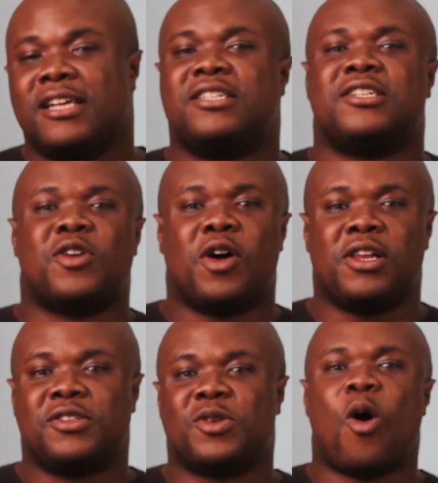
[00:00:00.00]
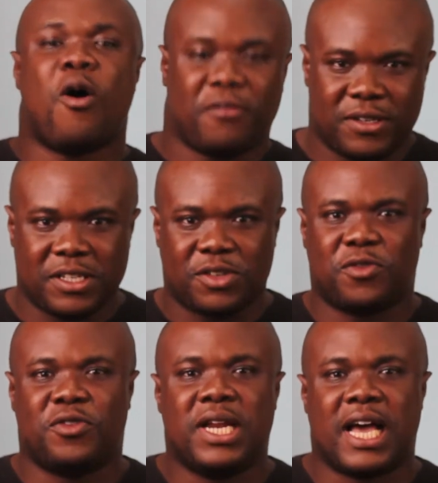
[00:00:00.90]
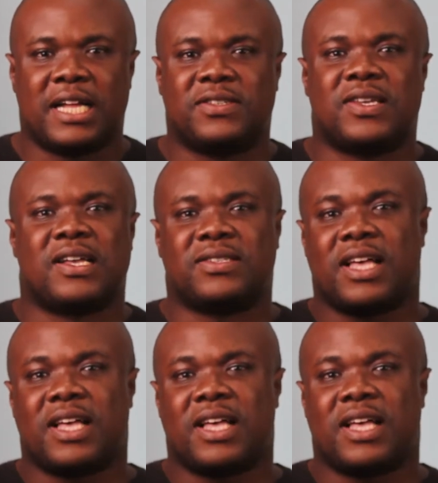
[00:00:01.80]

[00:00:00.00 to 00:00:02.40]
the dollars off these freelancers